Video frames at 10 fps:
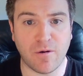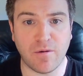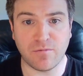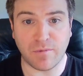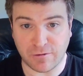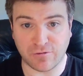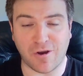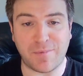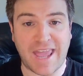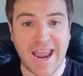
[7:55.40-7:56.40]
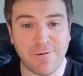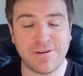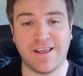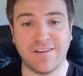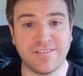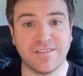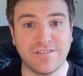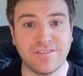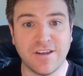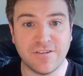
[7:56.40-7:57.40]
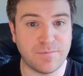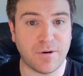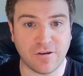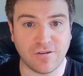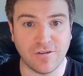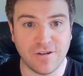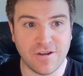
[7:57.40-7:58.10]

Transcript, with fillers: microscopic hair analysis debacle,